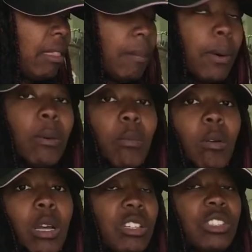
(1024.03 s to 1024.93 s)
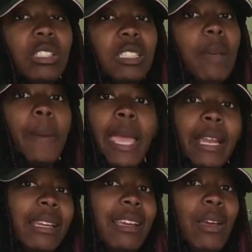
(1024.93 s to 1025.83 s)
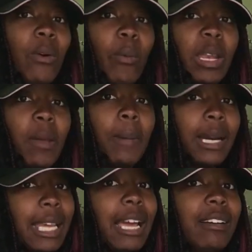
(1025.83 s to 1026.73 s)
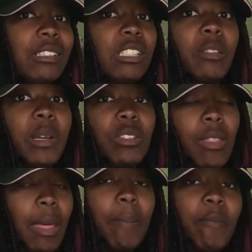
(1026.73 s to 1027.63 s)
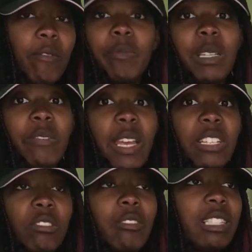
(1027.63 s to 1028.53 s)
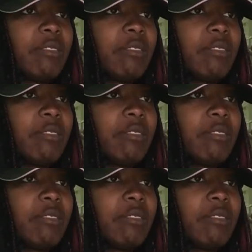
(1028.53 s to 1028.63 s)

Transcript: the bottom one I can just tip in when I muck out, just to make sure that the feeds are already